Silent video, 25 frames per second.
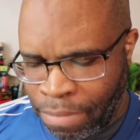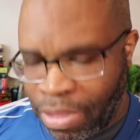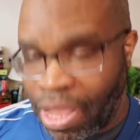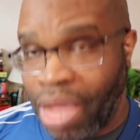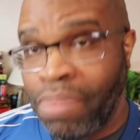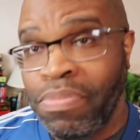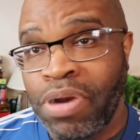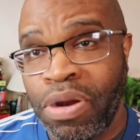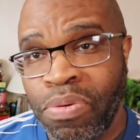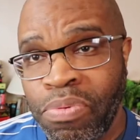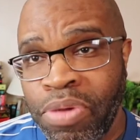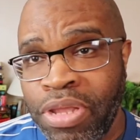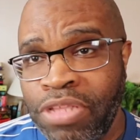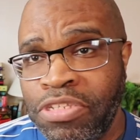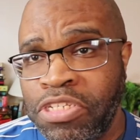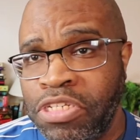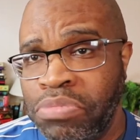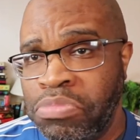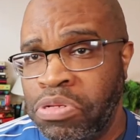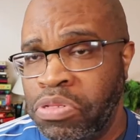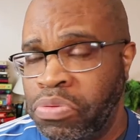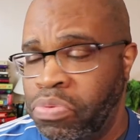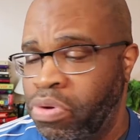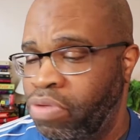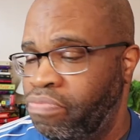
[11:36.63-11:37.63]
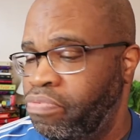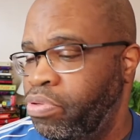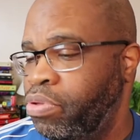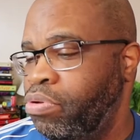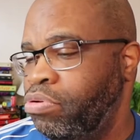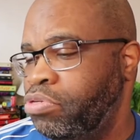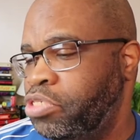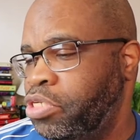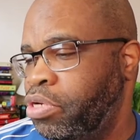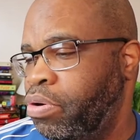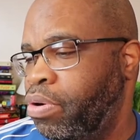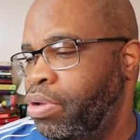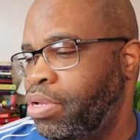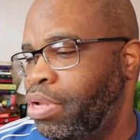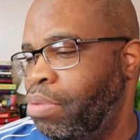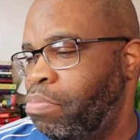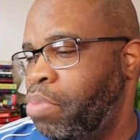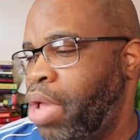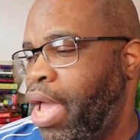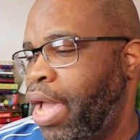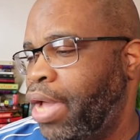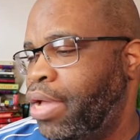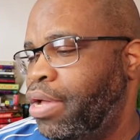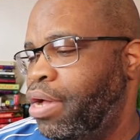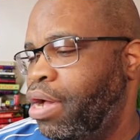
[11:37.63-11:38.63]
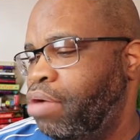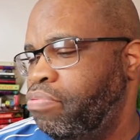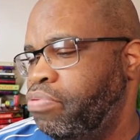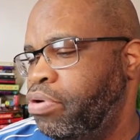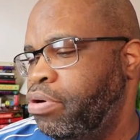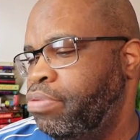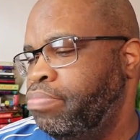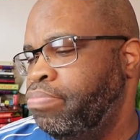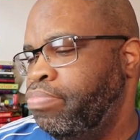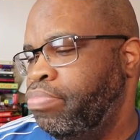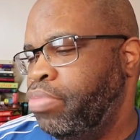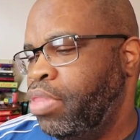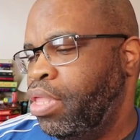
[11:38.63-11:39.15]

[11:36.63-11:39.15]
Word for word: I'm going to read some of the reviews here on the back cover.